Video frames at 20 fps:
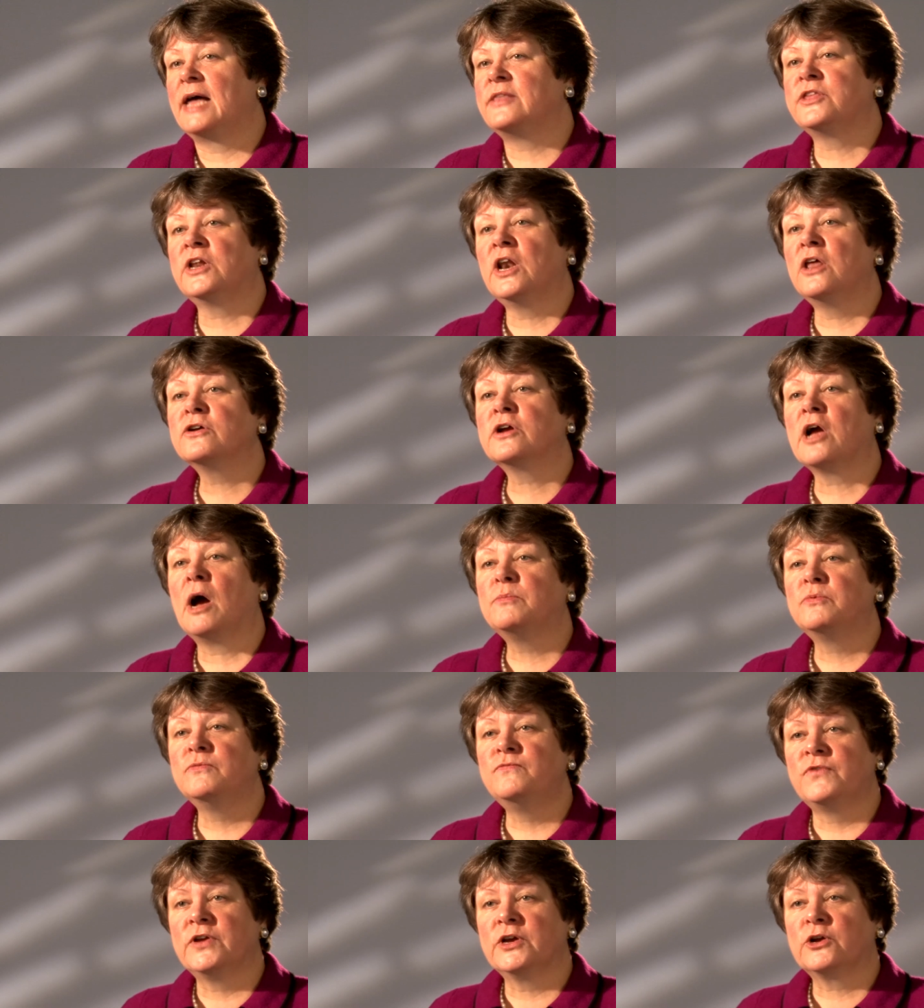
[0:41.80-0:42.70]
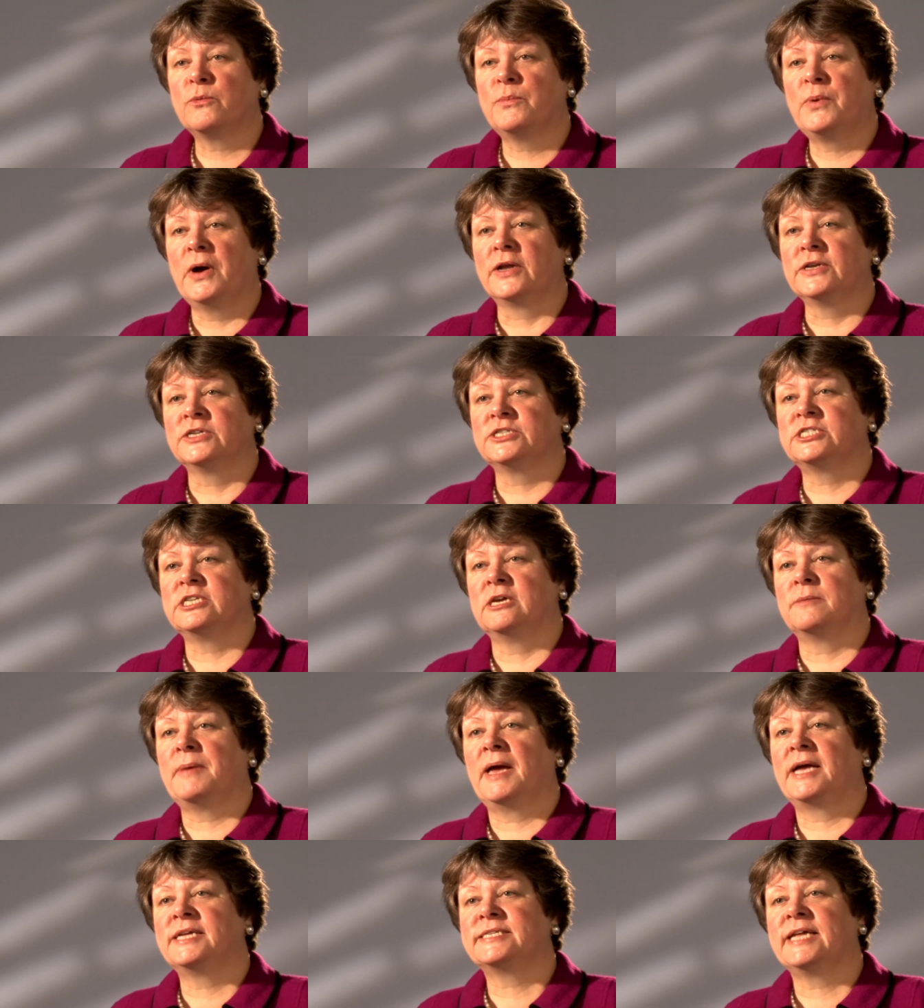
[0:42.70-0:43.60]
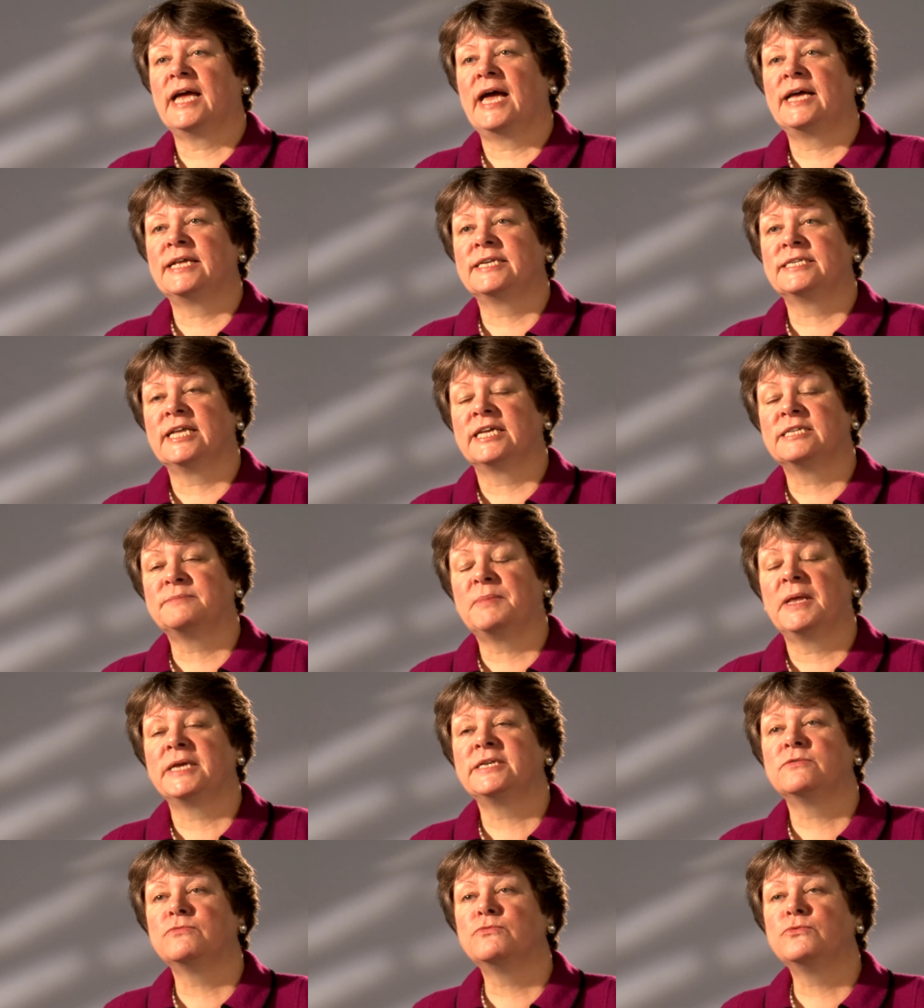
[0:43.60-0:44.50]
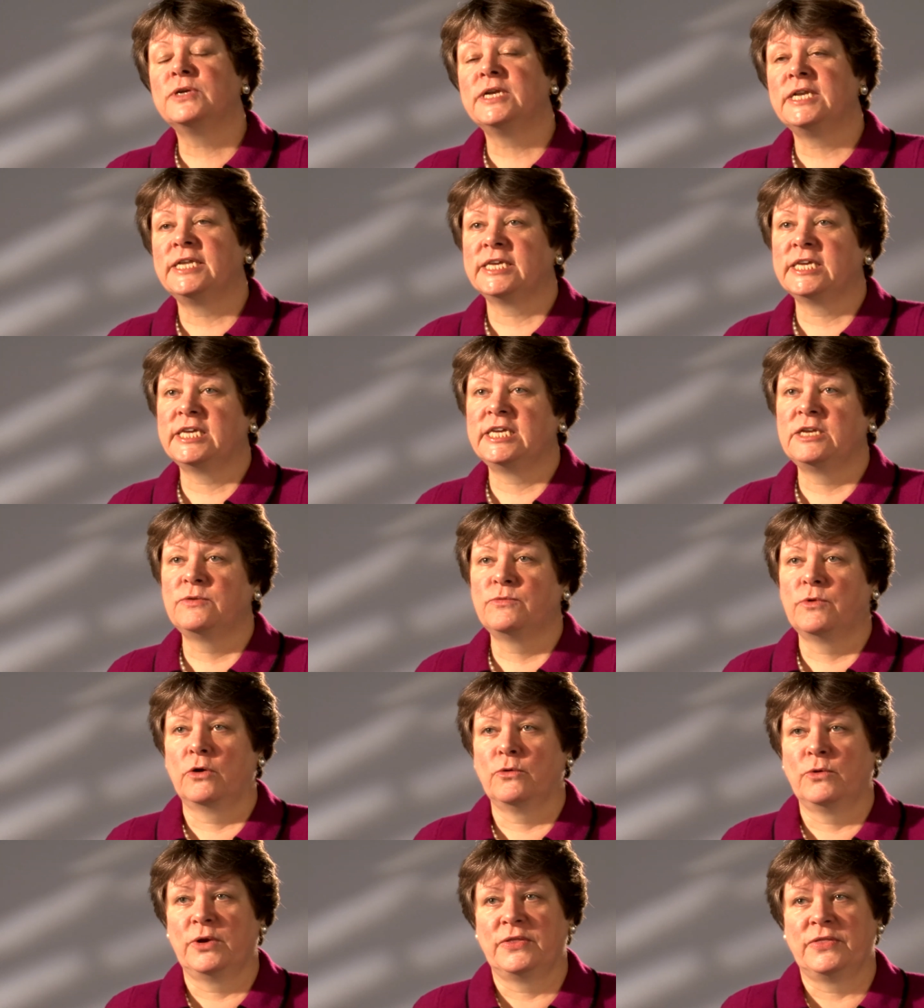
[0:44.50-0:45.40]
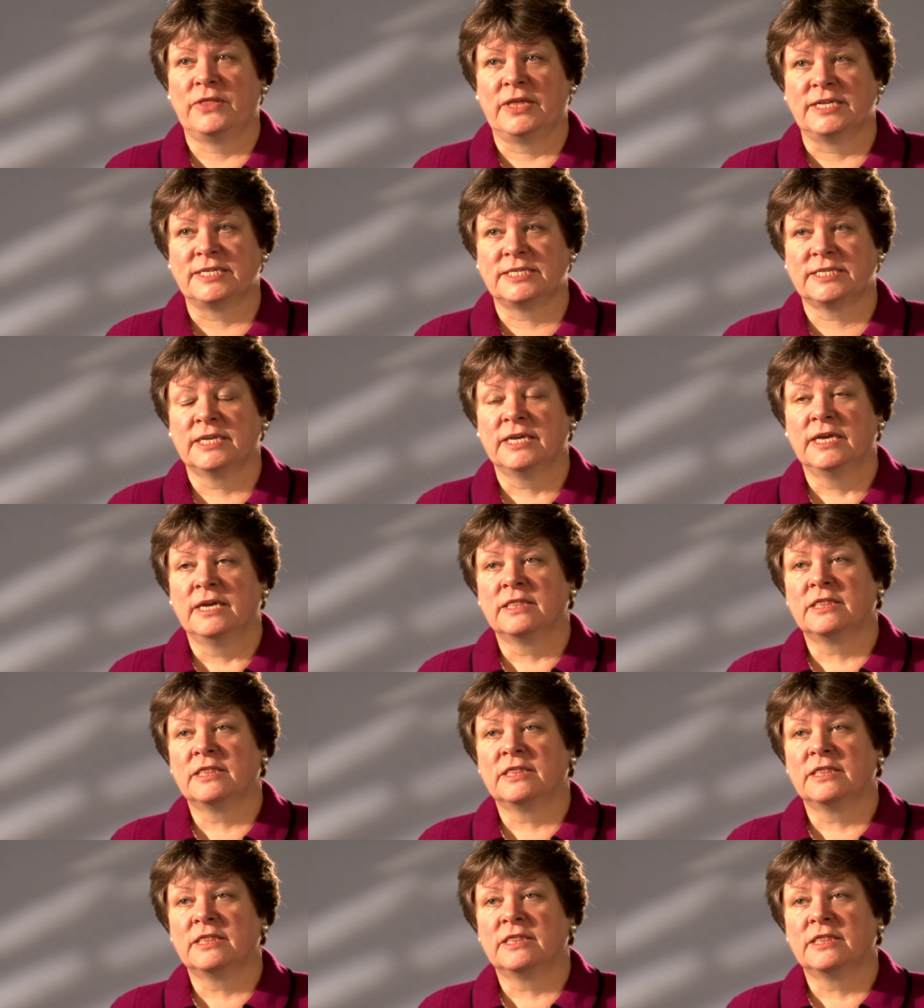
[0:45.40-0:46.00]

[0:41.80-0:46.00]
The Low Carbon Vehicle Partnership has played a really key role in this.